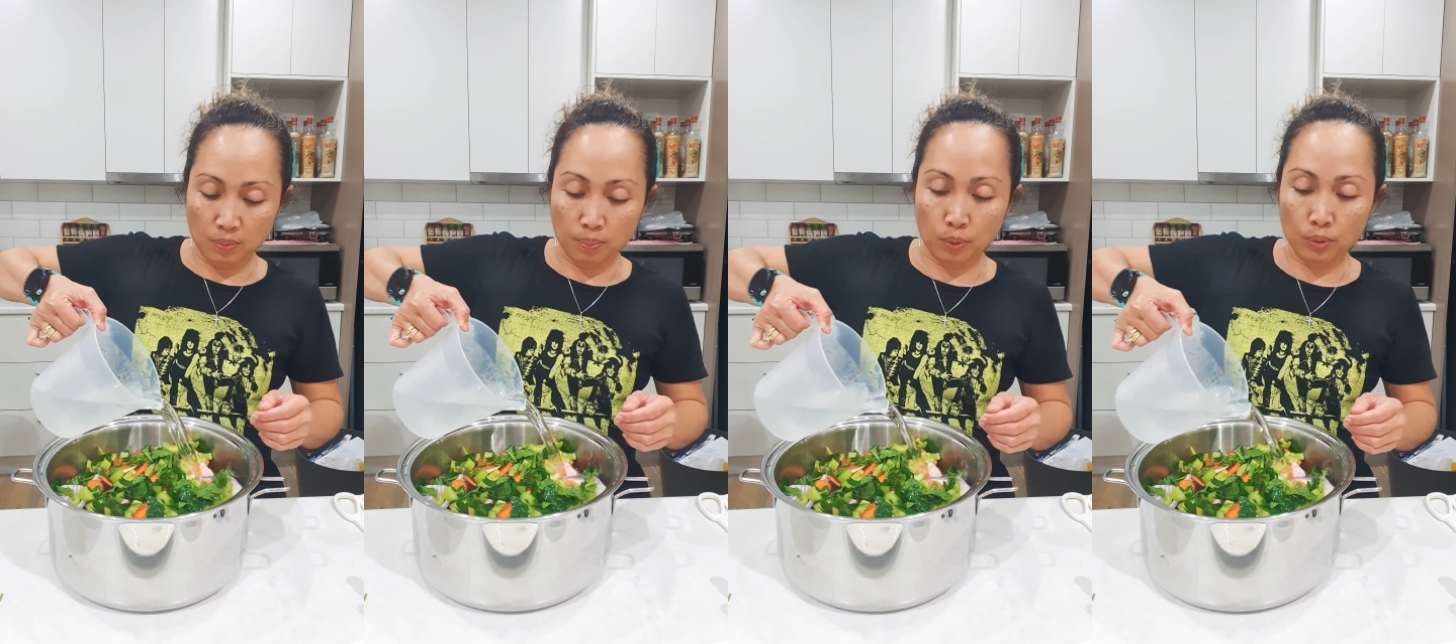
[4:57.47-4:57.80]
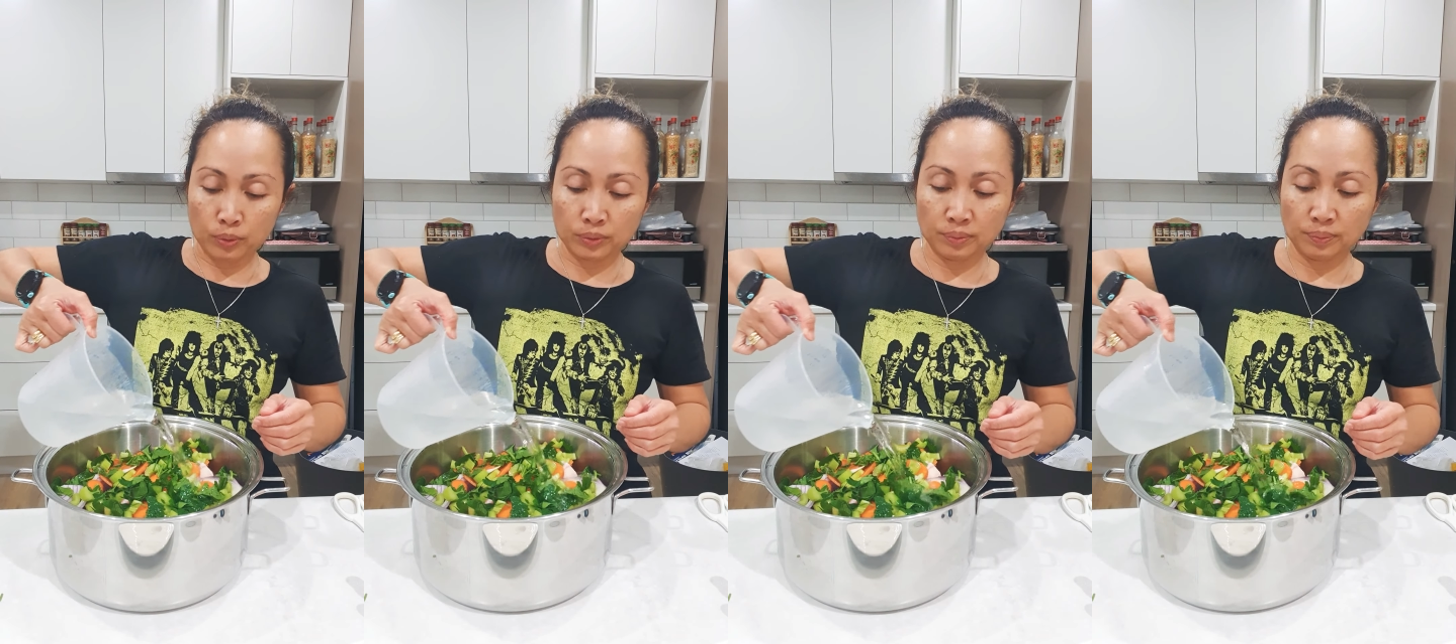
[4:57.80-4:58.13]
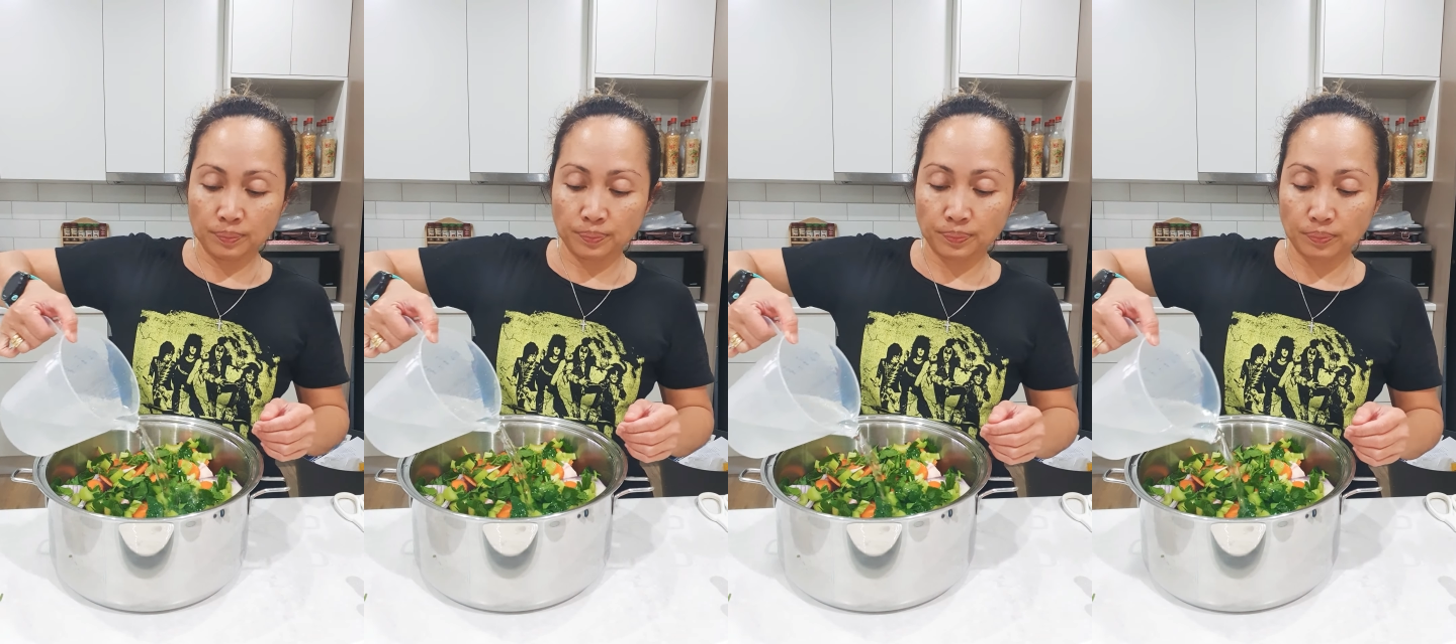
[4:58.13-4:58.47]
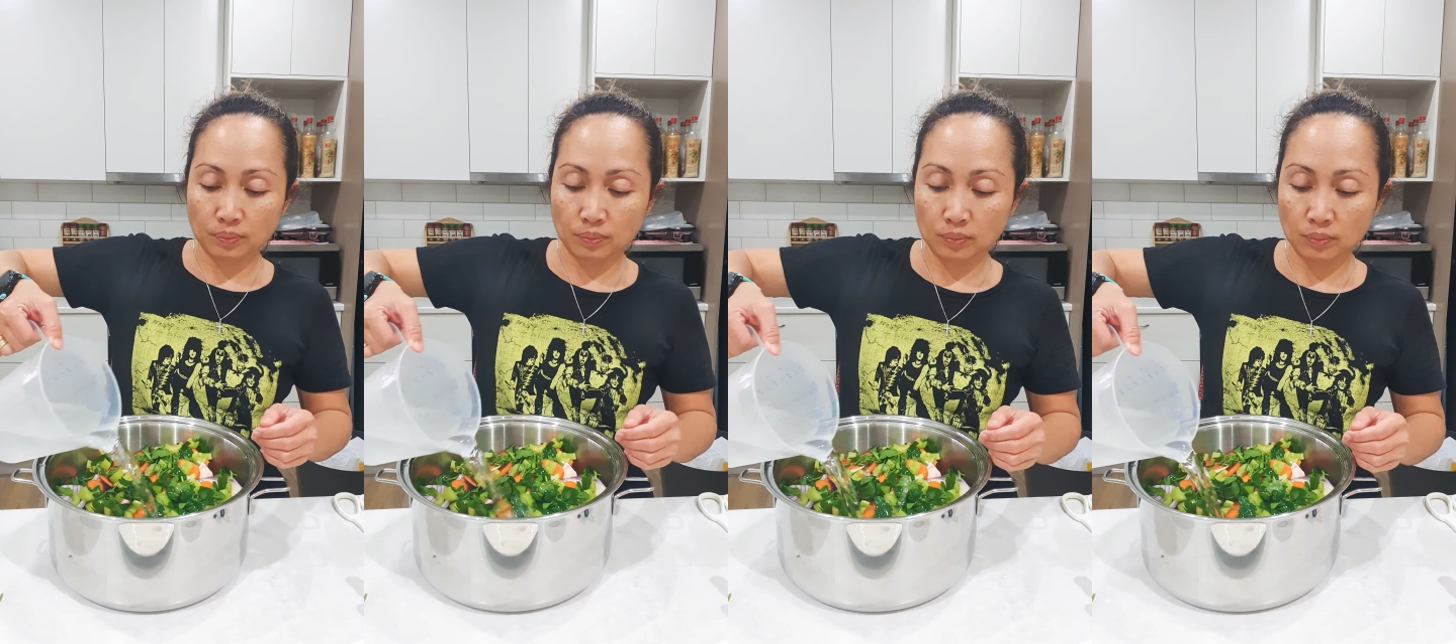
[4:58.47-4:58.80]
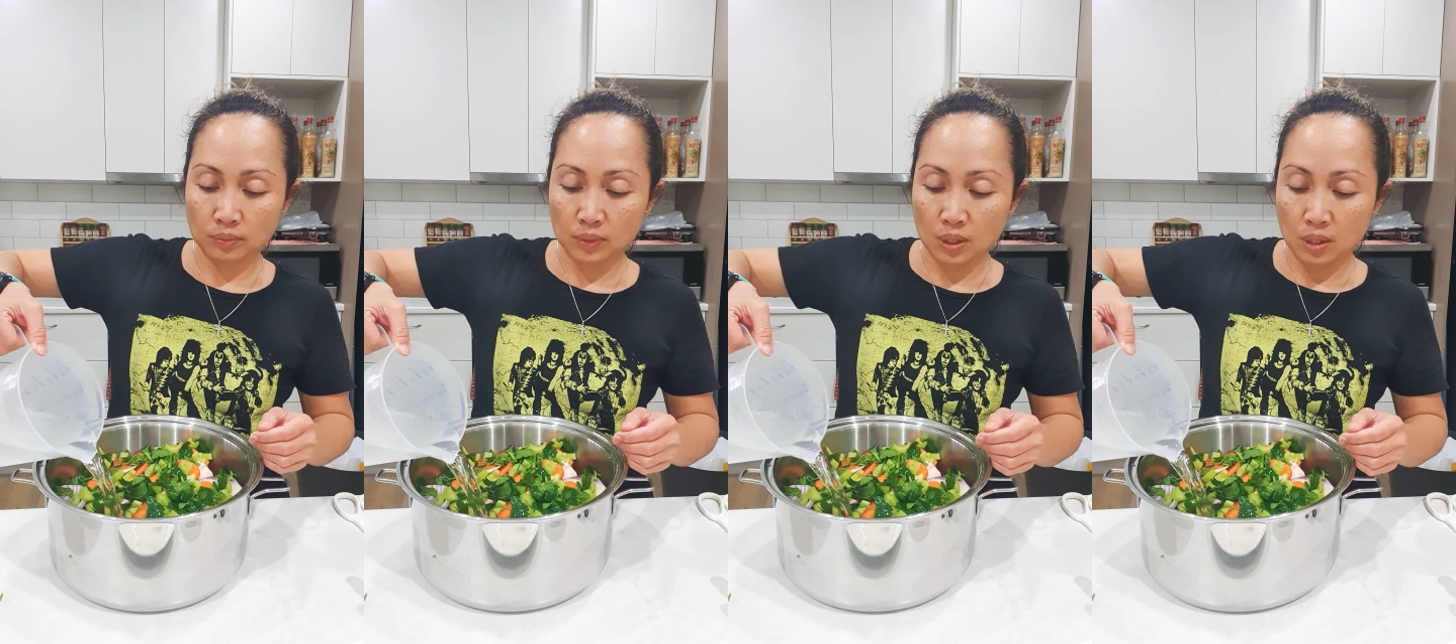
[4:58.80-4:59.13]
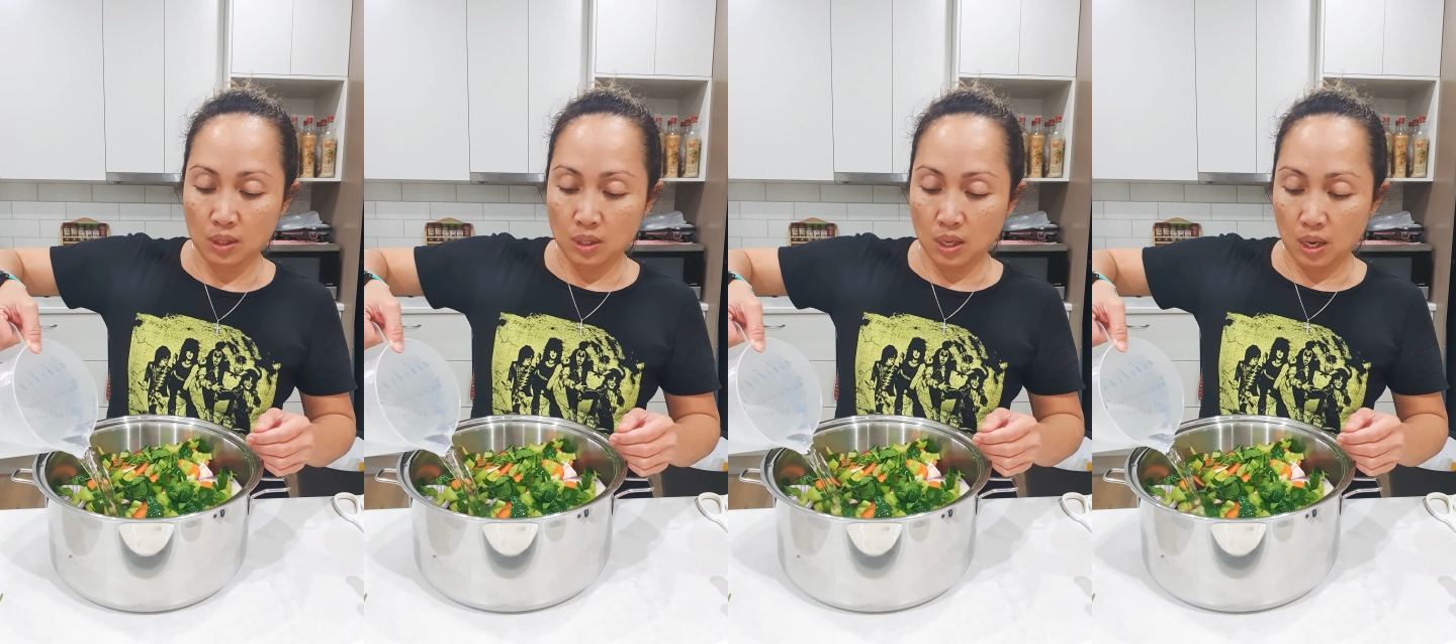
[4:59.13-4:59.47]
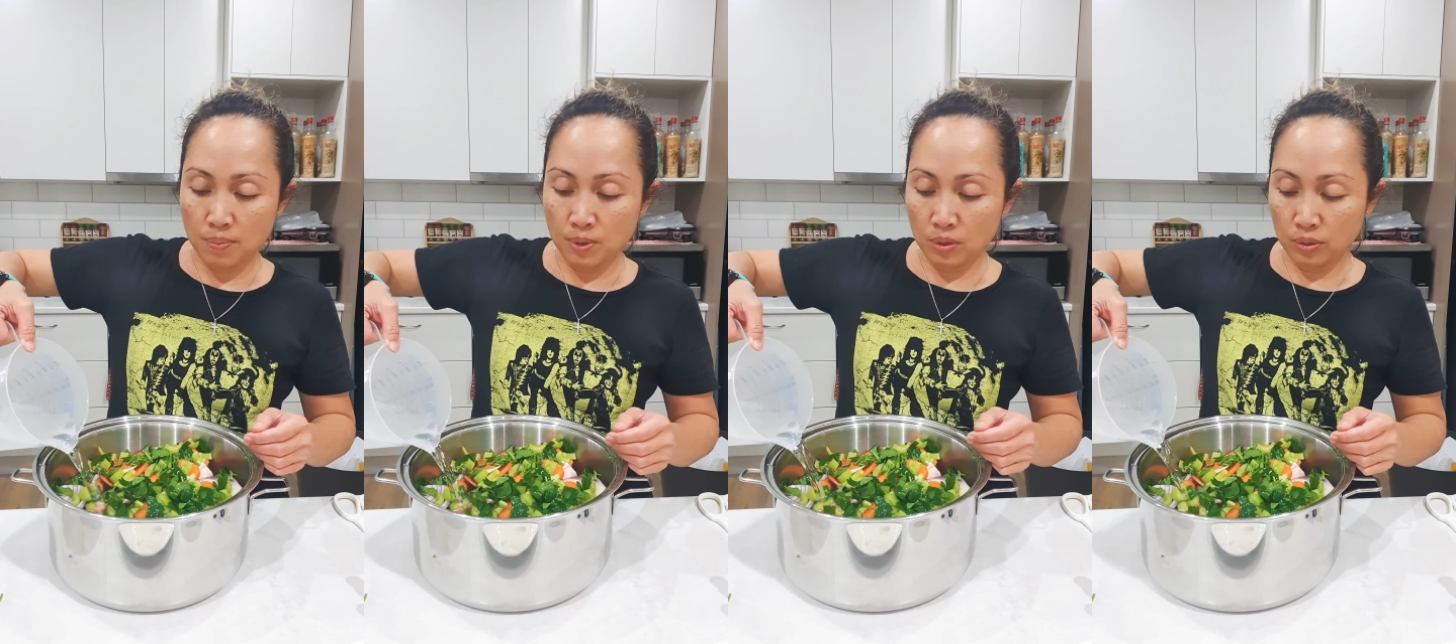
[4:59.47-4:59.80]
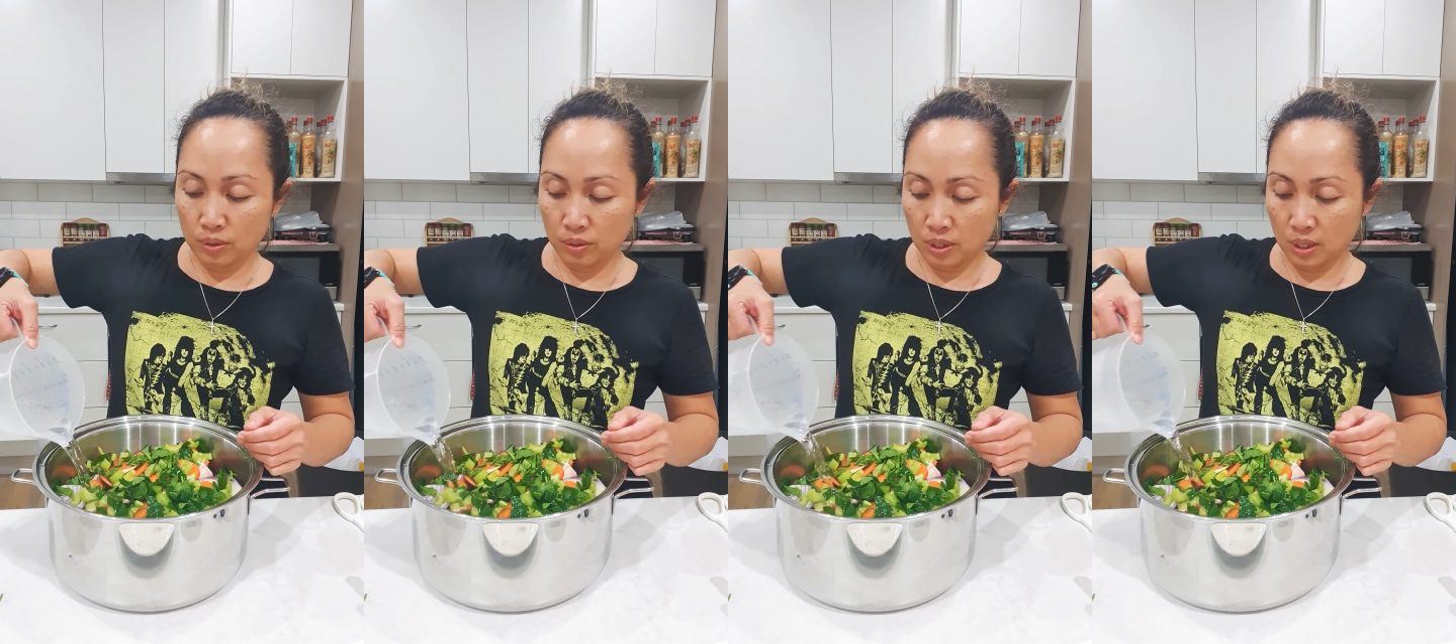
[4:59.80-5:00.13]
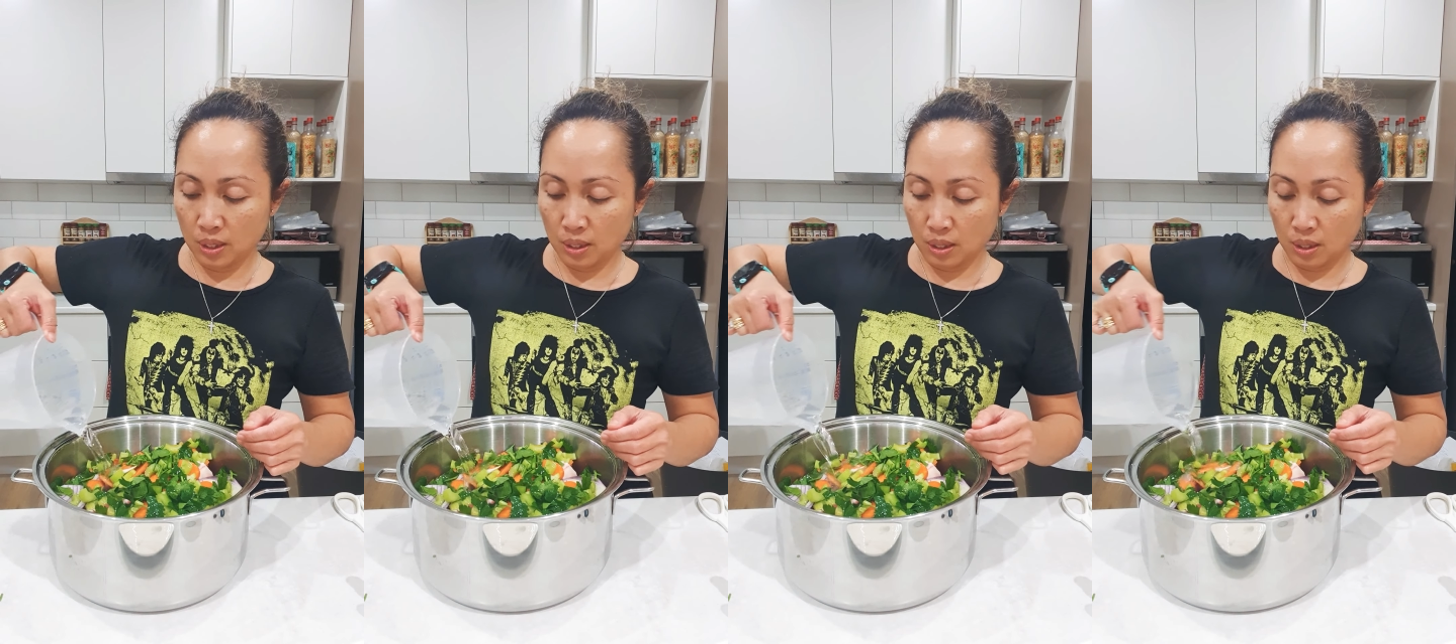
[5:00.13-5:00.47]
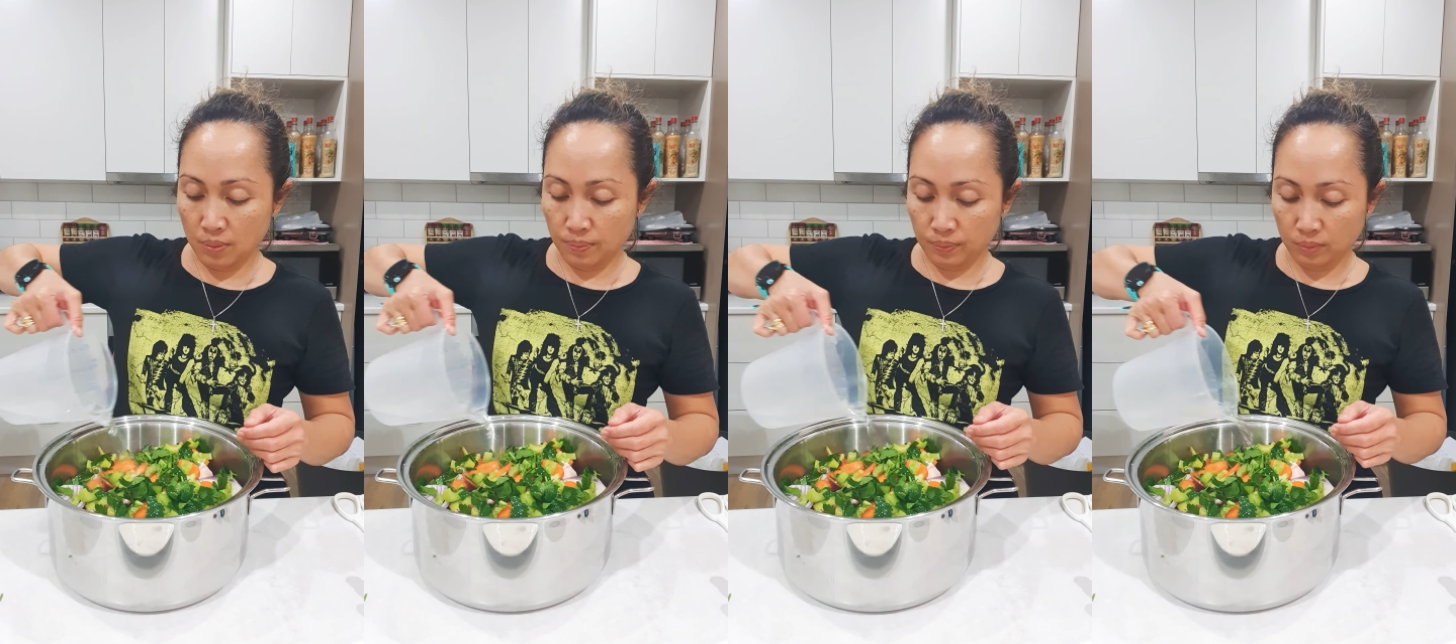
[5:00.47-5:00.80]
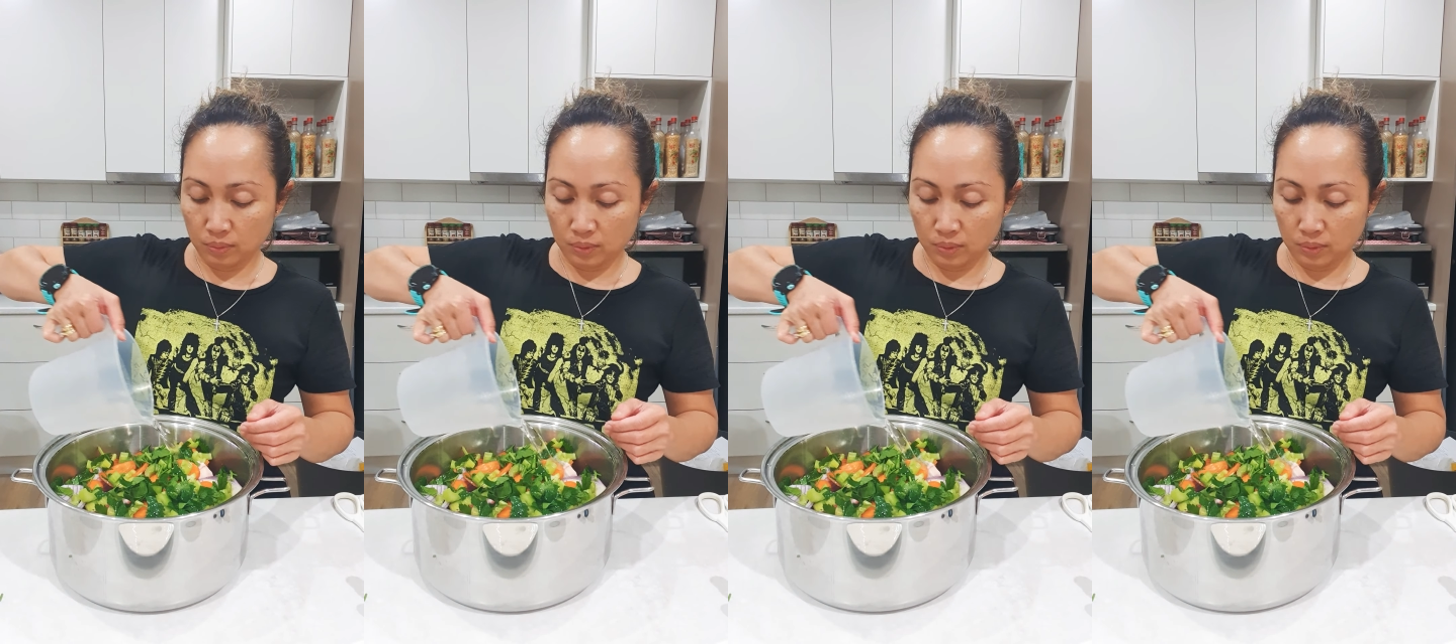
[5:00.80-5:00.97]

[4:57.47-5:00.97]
bone. I'm not using um,